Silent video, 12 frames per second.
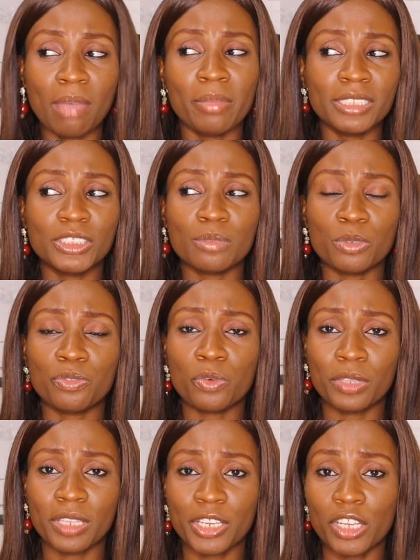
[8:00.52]
know I mentioned
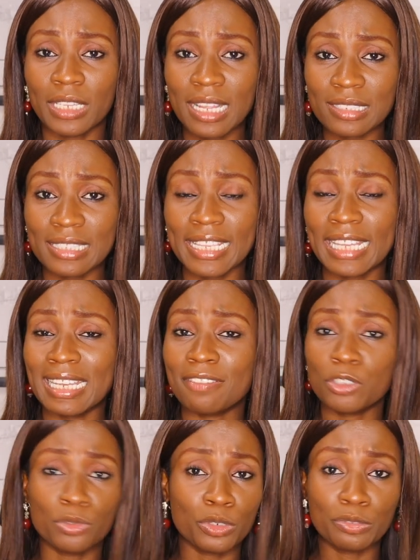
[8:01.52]
before that you're allowed to take
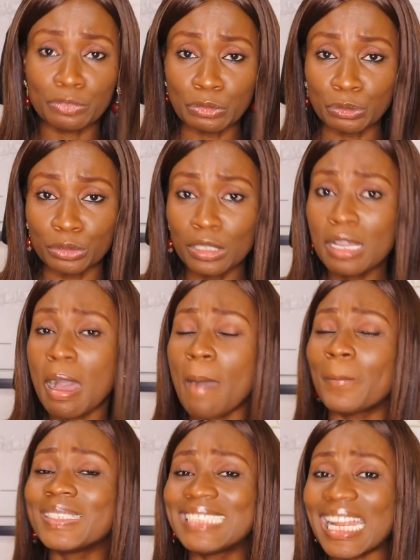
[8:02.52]
leftover food,
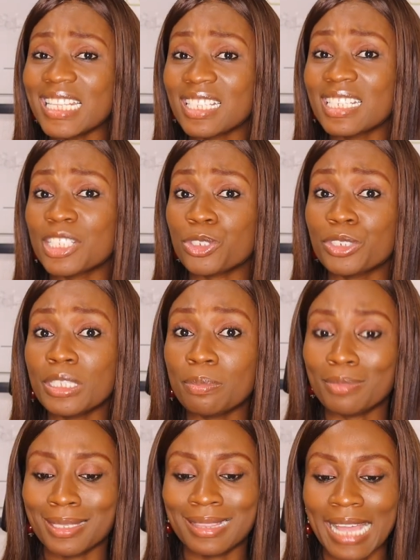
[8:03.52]
but that doesn't necessarily
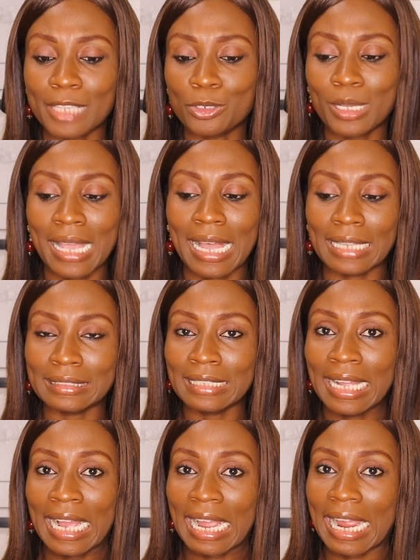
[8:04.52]
mean that you can
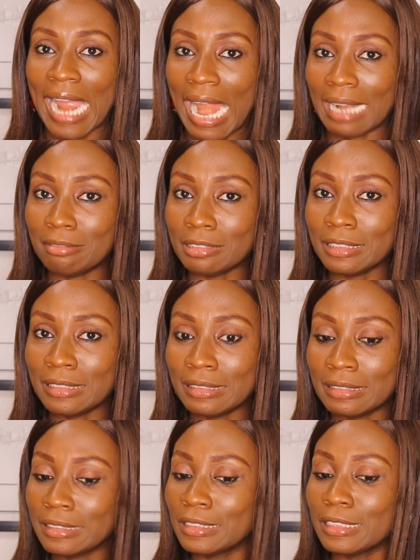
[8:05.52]
carry
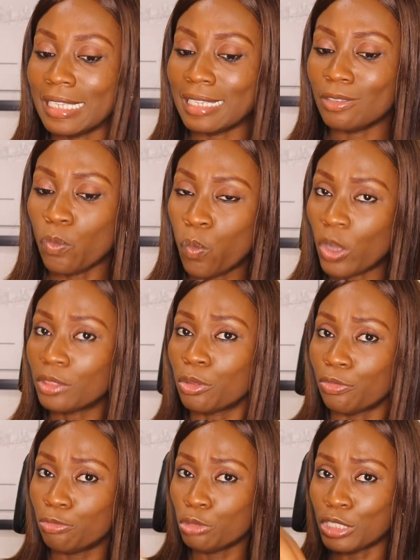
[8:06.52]
what
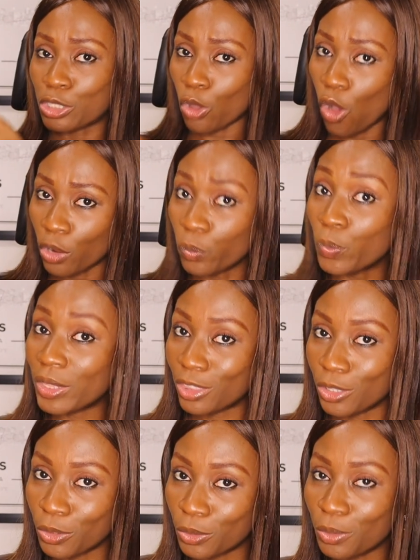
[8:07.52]
the food is on
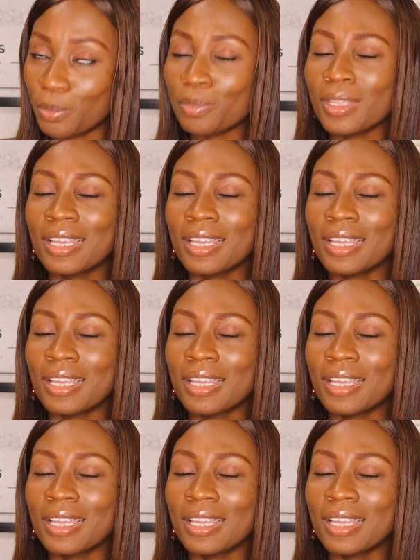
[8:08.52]
with you.